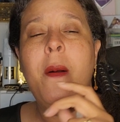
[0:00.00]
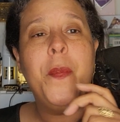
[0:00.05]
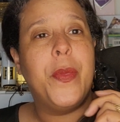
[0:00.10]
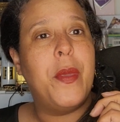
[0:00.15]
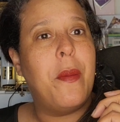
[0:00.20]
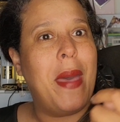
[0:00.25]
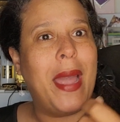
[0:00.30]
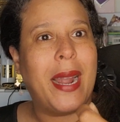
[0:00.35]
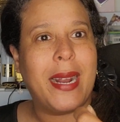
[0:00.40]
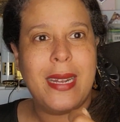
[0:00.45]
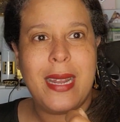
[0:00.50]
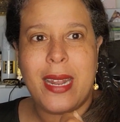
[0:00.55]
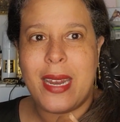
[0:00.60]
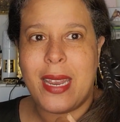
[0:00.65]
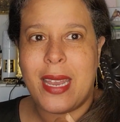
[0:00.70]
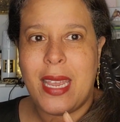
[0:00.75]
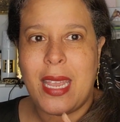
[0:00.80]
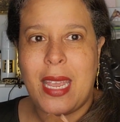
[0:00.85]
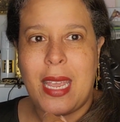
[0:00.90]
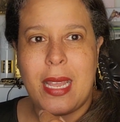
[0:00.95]
The
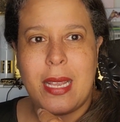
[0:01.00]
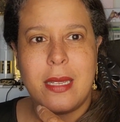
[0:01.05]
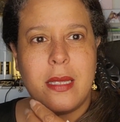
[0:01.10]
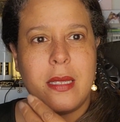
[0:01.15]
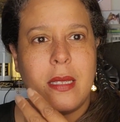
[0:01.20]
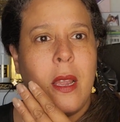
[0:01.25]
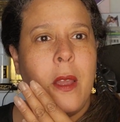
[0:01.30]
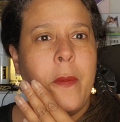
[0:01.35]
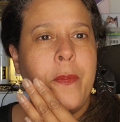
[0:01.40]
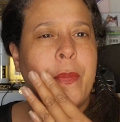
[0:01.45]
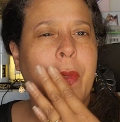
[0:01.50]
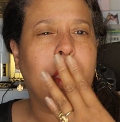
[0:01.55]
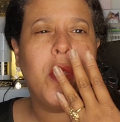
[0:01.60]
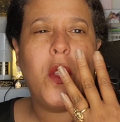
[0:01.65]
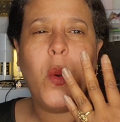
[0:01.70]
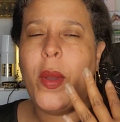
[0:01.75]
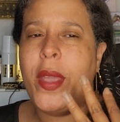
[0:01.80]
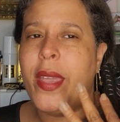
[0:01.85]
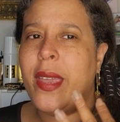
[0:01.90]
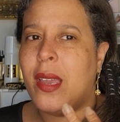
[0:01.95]
magnetic case,
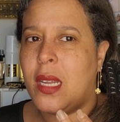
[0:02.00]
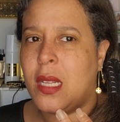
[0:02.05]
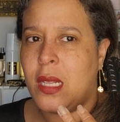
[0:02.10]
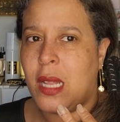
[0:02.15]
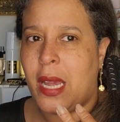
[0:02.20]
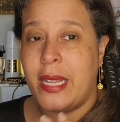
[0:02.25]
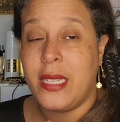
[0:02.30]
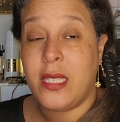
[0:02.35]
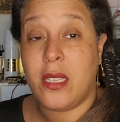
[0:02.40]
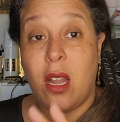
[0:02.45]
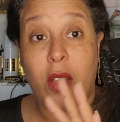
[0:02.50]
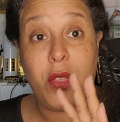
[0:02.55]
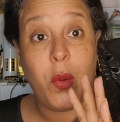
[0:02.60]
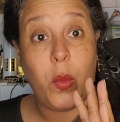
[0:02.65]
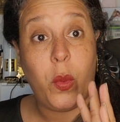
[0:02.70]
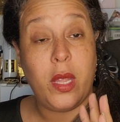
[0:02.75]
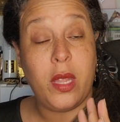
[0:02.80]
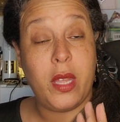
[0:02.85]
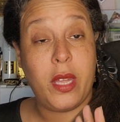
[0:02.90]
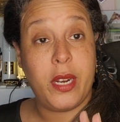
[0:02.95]
the way it glides on, the
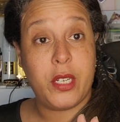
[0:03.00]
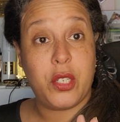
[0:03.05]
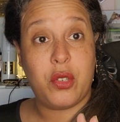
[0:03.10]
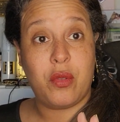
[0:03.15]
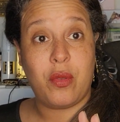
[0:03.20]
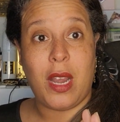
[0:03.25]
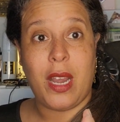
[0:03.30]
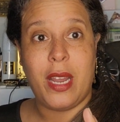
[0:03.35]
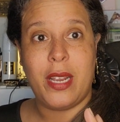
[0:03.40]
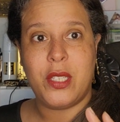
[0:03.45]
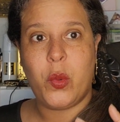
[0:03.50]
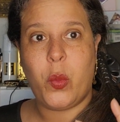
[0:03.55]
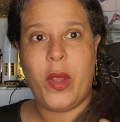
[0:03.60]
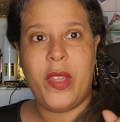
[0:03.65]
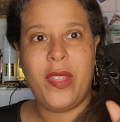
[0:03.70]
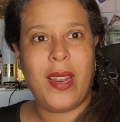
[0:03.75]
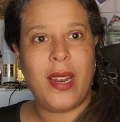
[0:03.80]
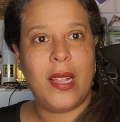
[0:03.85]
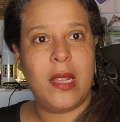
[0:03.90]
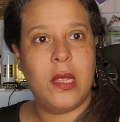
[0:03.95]
way that it dries, the way
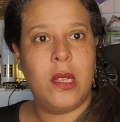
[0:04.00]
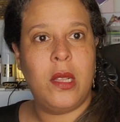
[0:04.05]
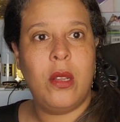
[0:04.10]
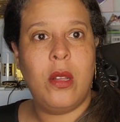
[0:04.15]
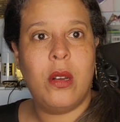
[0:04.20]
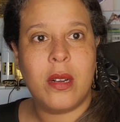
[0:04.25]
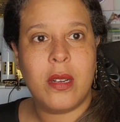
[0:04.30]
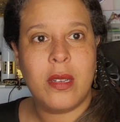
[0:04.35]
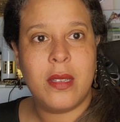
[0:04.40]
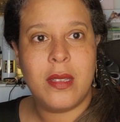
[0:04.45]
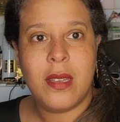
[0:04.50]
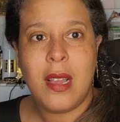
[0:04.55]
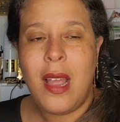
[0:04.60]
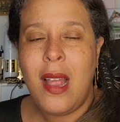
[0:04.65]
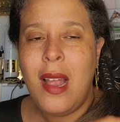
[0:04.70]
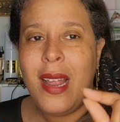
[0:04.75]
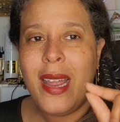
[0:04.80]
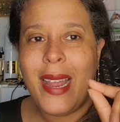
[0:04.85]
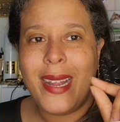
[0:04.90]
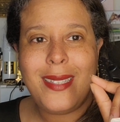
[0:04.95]
that it looks.
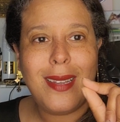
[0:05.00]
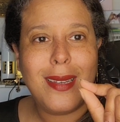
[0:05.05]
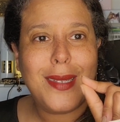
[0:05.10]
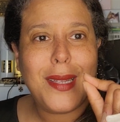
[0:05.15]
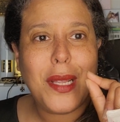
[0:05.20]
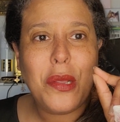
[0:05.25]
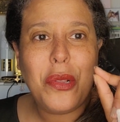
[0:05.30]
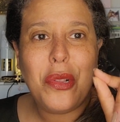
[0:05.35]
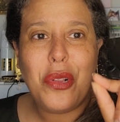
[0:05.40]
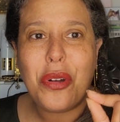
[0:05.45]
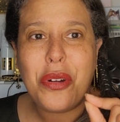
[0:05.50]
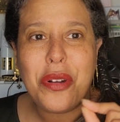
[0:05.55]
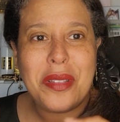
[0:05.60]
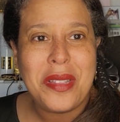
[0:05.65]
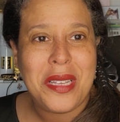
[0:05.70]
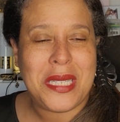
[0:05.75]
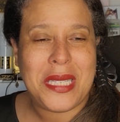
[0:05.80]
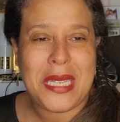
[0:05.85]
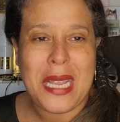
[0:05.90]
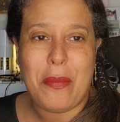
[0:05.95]
It doesn't look
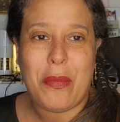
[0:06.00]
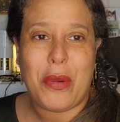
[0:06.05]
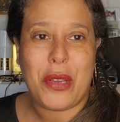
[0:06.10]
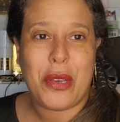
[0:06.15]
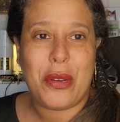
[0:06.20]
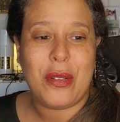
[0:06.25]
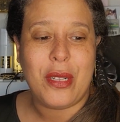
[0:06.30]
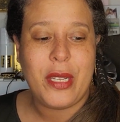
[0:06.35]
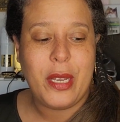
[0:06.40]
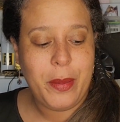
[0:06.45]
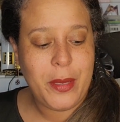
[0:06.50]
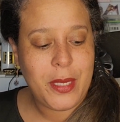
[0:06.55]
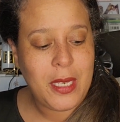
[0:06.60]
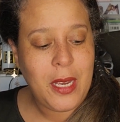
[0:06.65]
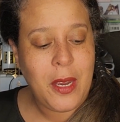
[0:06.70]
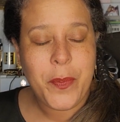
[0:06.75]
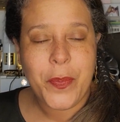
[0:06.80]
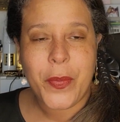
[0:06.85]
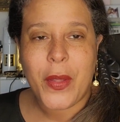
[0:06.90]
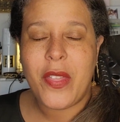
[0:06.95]
the same on your lips
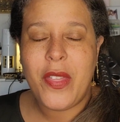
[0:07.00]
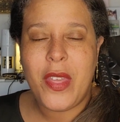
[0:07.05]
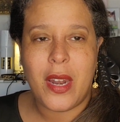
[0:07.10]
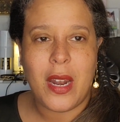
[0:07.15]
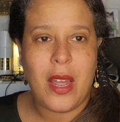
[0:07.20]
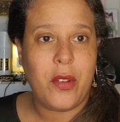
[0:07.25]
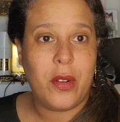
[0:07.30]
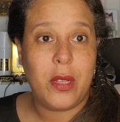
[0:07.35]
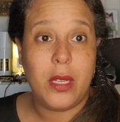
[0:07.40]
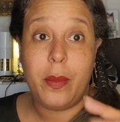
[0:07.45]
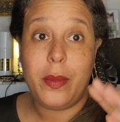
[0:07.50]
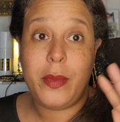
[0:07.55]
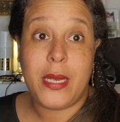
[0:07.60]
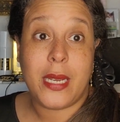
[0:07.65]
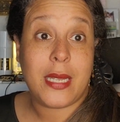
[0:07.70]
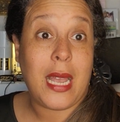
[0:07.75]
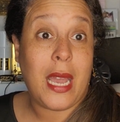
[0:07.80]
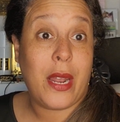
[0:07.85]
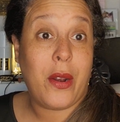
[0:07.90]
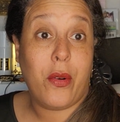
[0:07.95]
than other
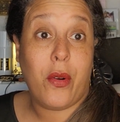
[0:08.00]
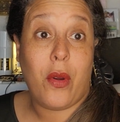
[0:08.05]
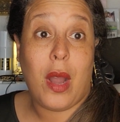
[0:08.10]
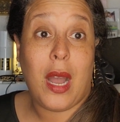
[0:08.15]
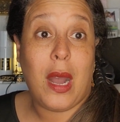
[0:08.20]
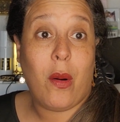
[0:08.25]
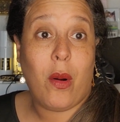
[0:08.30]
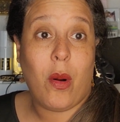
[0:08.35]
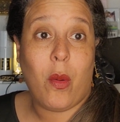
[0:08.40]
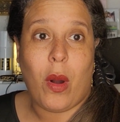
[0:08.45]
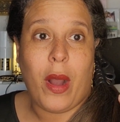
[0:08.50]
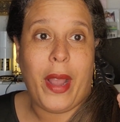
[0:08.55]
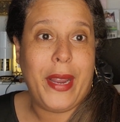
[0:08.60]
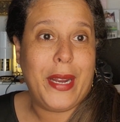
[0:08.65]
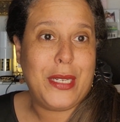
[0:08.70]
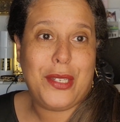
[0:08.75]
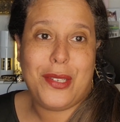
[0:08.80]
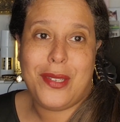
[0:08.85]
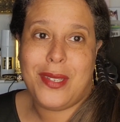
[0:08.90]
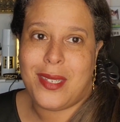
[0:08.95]
lipsticks. I don't know how or why.
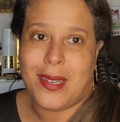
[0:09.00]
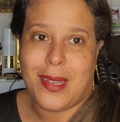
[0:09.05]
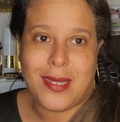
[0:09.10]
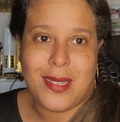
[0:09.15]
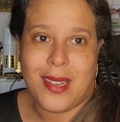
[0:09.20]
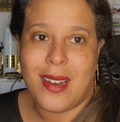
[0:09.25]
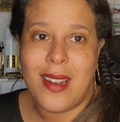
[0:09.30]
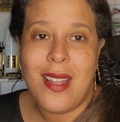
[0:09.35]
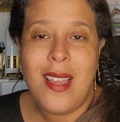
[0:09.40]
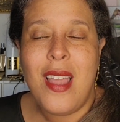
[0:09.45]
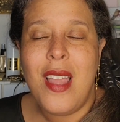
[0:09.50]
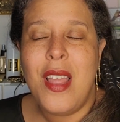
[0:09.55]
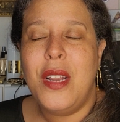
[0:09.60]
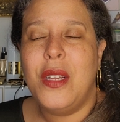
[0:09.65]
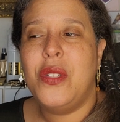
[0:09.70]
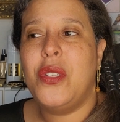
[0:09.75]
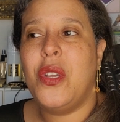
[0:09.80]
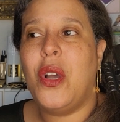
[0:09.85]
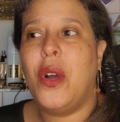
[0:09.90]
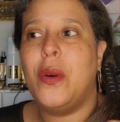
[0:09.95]
It just doesn't.
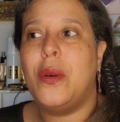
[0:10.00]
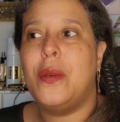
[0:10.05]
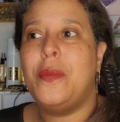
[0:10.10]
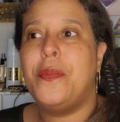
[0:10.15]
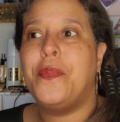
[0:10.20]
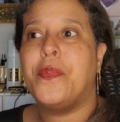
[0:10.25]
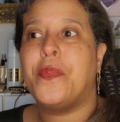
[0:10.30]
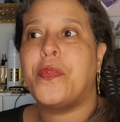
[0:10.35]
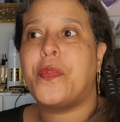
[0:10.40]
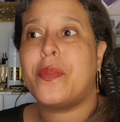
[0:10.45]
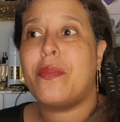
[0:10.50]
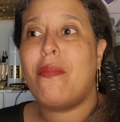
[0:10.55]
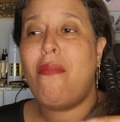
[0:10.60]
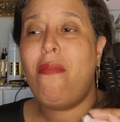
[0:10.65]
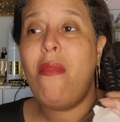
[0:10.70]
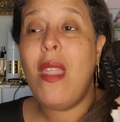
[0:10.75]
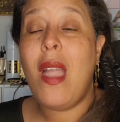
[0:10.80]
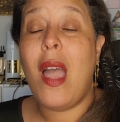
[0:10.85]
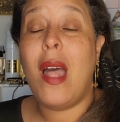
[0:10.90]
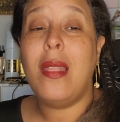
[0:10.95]
So
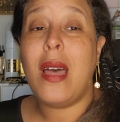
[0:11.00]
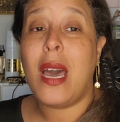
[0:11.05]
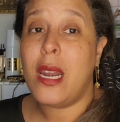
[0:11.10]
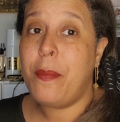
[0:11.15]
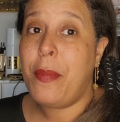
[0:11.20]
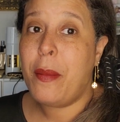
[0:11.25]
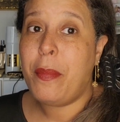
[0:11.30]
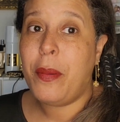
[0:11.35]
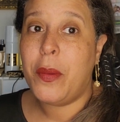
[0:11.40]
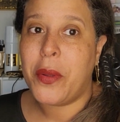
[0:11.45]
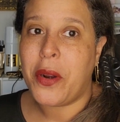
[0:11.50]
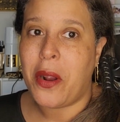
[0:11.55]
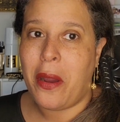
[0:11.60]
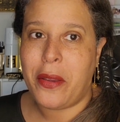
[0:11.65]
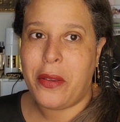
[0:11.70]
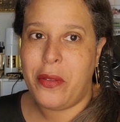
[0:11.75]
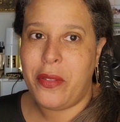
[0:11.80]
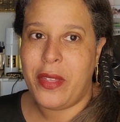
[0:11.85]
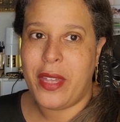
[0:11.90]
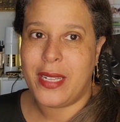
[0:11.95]
a lot of people would
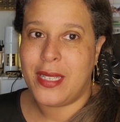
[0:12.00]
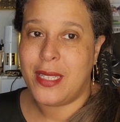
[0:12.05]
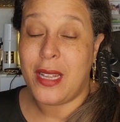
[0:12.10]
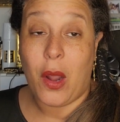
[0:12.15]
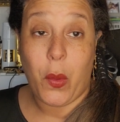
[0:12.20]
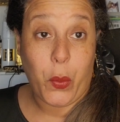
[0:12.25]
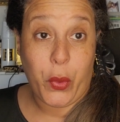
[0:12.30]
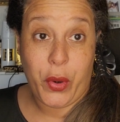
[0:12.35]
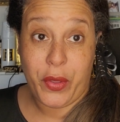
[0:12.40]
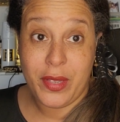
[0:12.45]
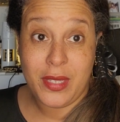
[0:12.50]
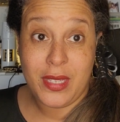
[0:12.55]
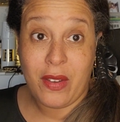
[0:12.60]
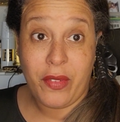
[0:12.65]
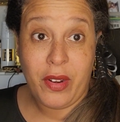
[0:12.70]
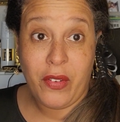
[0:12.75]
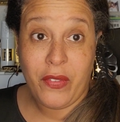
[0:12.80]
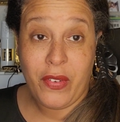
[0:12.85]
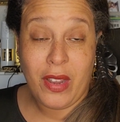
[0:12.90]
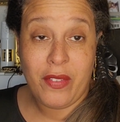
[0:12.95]
argue that it's not worth the
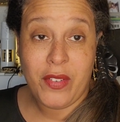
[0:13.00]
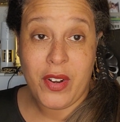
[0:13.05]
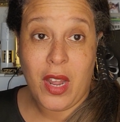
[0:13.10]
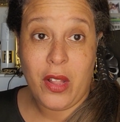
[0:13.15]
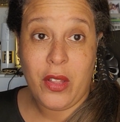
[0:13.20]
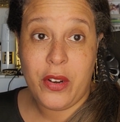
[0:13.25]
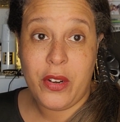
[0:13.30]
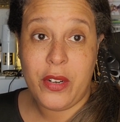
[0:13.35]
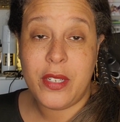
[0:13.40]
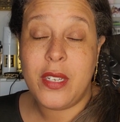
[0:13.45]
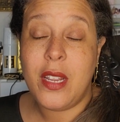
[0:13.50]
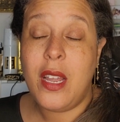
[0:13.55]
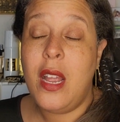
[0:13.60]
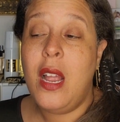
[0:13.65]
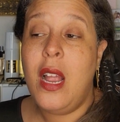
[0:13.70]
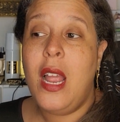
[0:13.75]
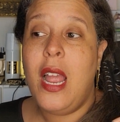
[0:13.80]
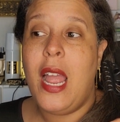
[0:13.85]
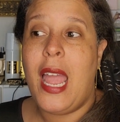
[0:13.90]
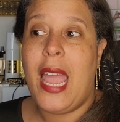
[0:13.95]
$75
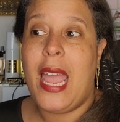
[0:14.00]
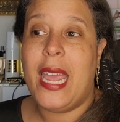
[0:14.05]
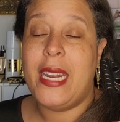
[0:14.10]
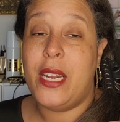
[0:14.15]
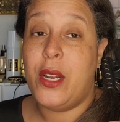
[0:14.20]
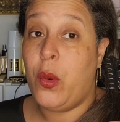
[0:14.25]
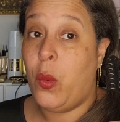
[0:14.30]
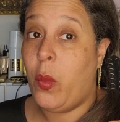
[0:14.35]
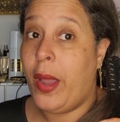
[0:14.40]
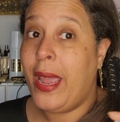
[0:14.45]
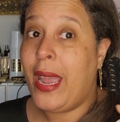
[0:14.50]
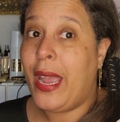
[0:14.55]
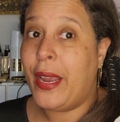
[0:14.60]
and in a way, I